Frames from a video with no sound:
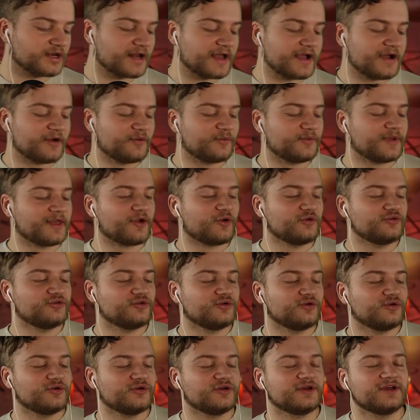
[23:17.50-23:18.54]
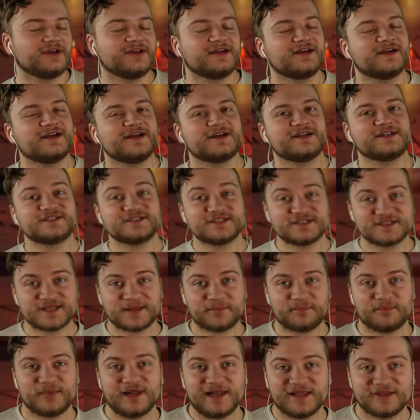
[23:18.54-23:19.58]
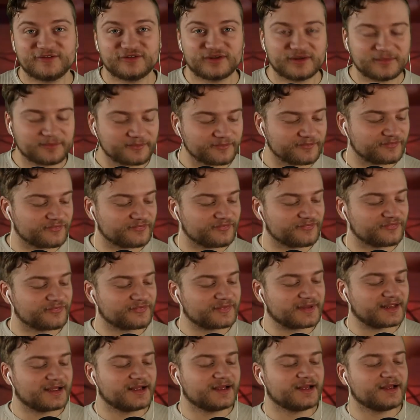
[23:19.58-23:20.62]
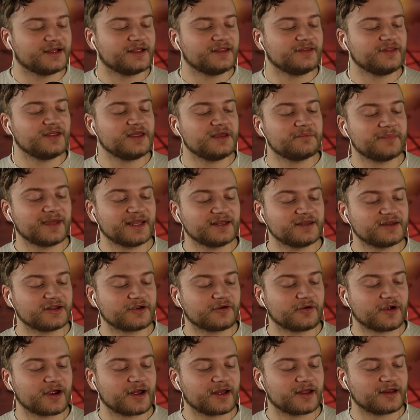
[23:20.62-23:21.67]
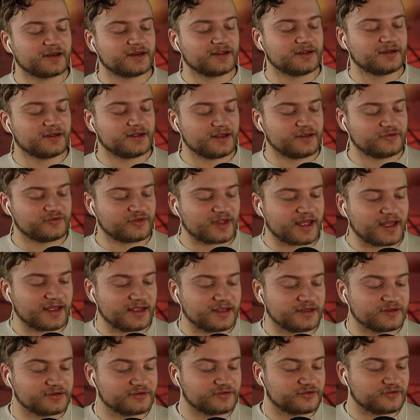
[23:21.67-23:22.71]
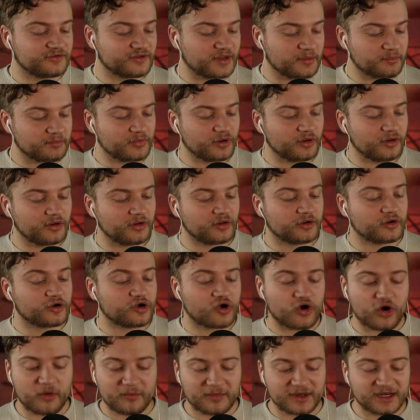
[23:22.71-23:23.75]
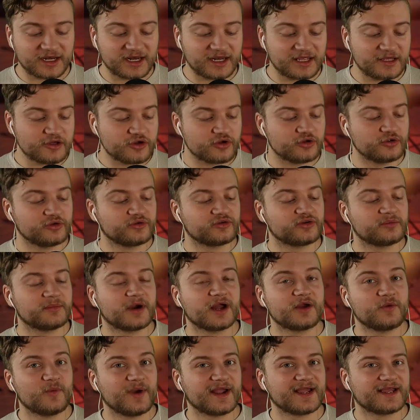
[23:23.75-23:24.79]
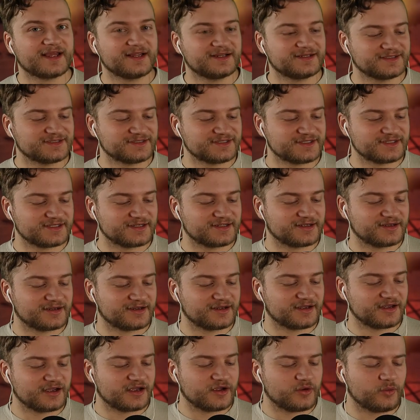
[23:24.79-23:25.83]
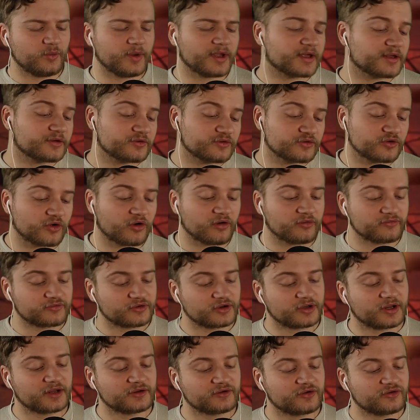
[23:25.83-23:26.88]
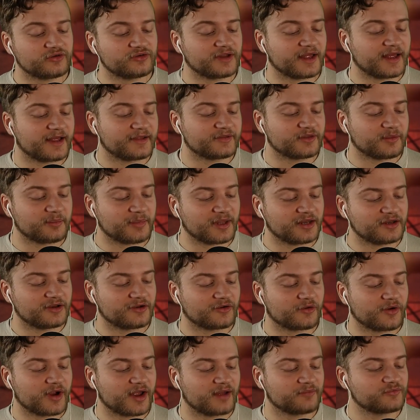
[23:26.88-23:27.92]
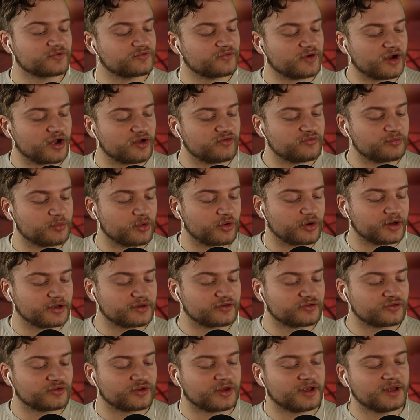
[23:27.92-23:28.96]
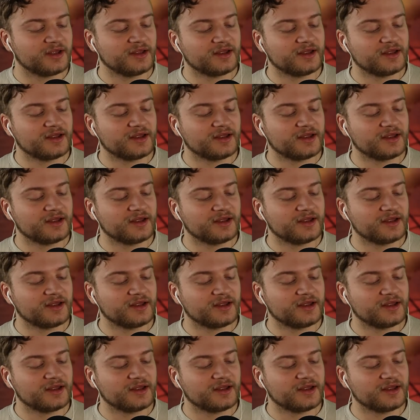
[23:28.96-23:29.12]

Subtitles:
Now we go to symbolism. The pentagram is a symbol commonly used by Wiccans. Wiccans often understand the pentagram's 5 points